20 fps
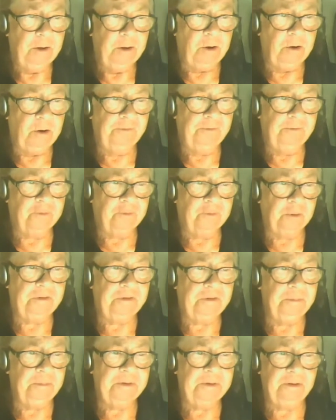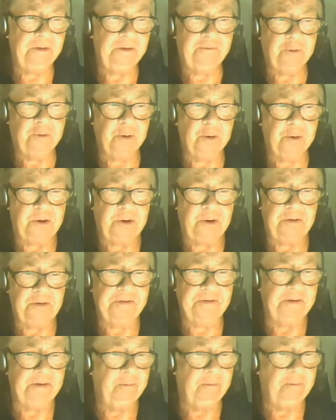on the foursomes, on the four
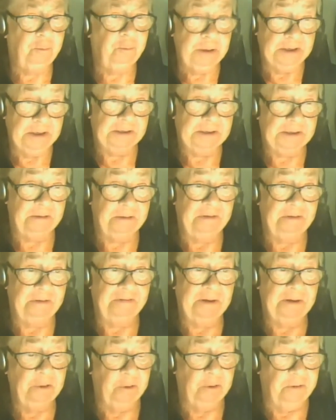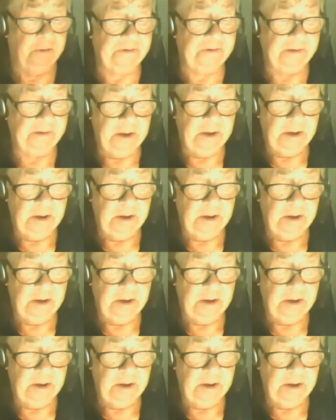balls, and really on the singles.